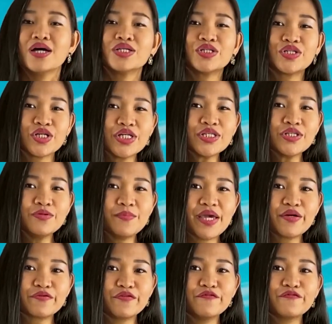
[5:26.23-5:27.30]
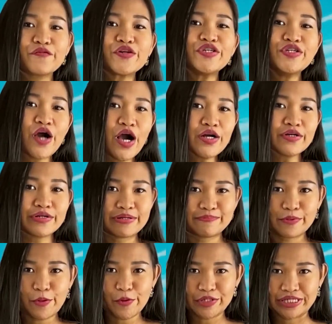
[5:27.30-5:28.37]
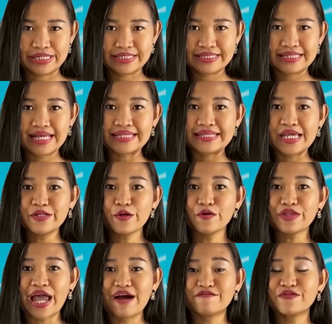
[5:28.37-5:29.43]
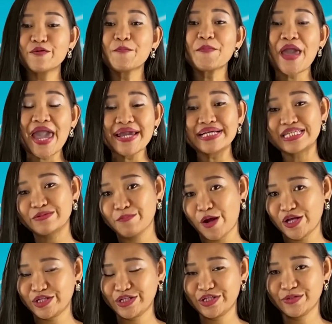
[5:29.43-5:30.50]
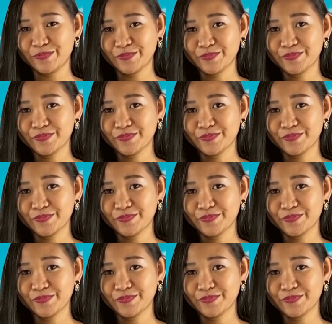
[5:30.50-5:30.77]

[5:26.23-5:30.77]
just to make room for younger employees that they don't have to pay as much.